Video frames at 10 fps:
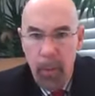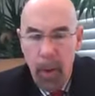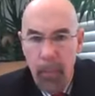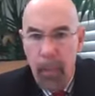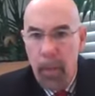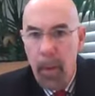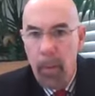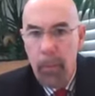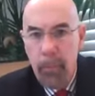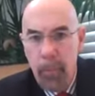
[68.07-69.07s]
hot right
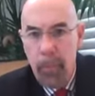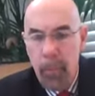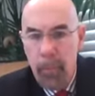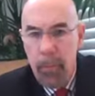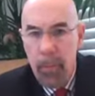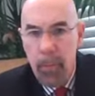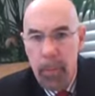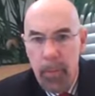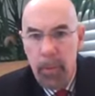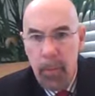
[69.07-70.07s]
now is, first of all, it's so
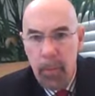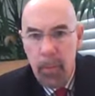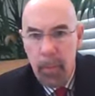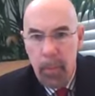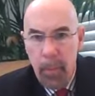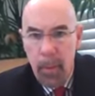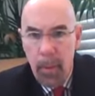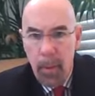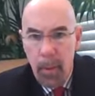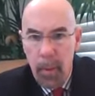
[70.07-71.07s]
easy to do.
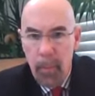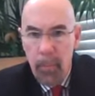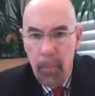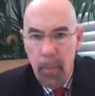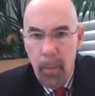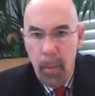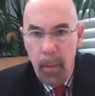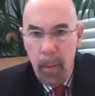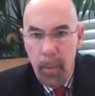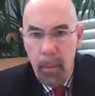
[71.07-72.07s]

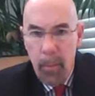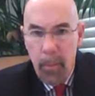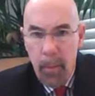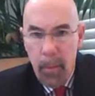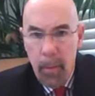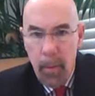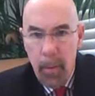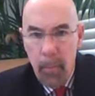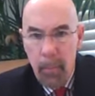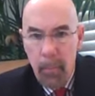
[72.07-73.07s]
And the
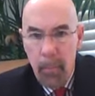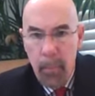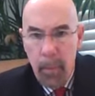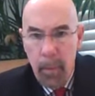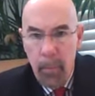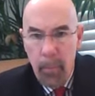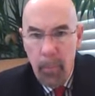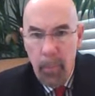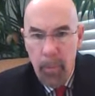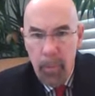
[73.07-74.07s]

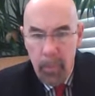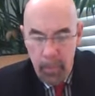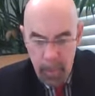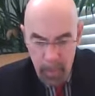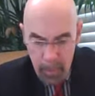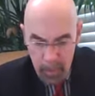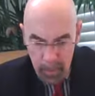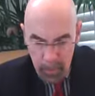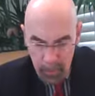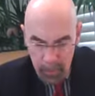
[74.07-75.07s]
reason that
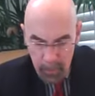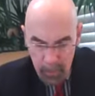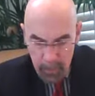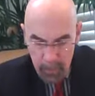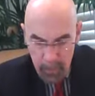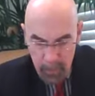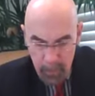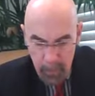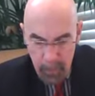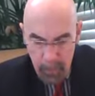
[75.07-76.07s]
it is,
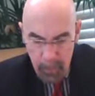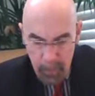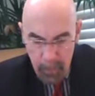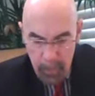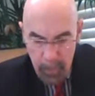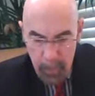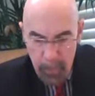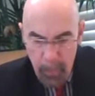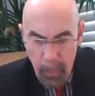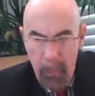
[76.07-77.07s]
or the
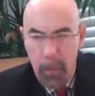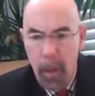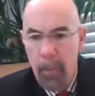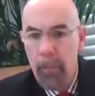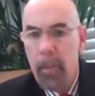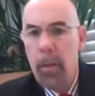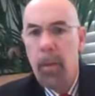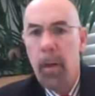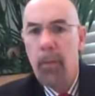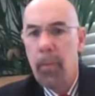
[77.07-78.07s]
most counterfeited
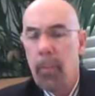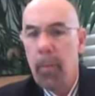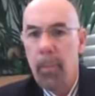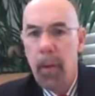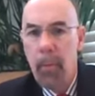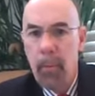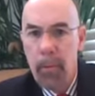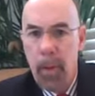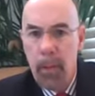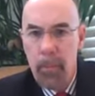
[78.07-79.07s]
check is going to be payroll
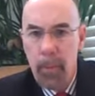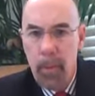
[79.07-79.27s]
checks,